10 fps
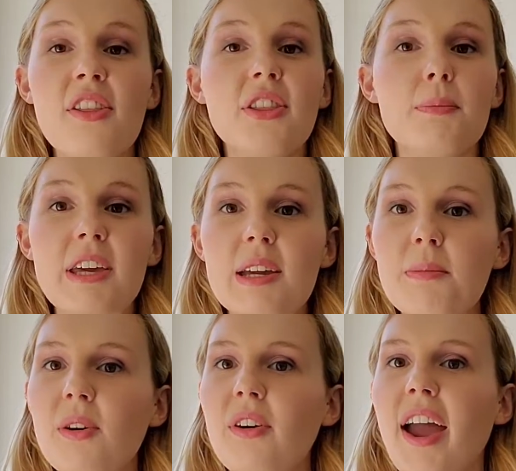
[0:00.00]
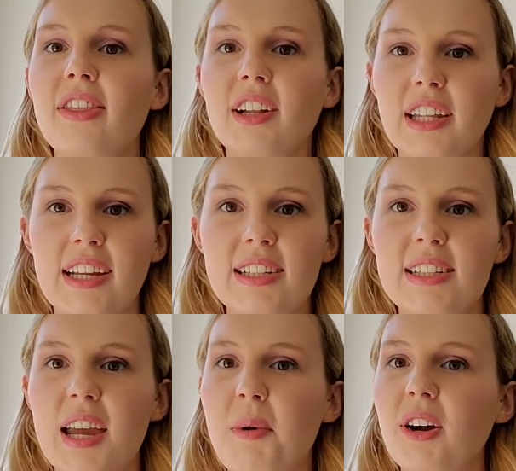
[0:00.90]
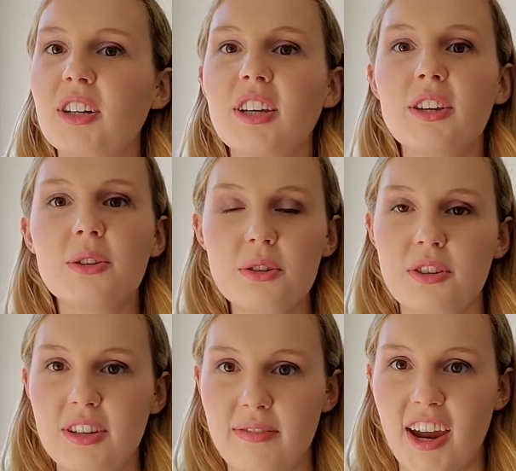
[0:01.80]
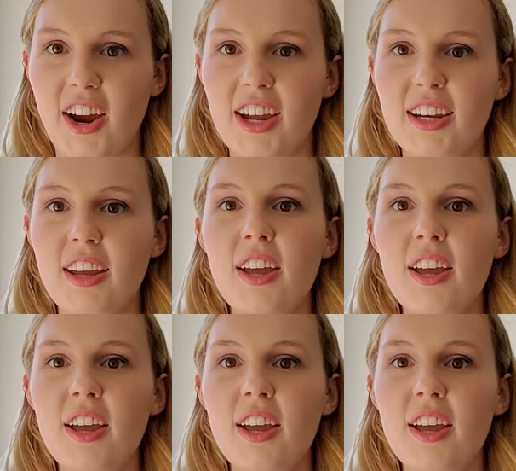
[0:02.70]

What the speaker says: The people and the landscape are hugely varied.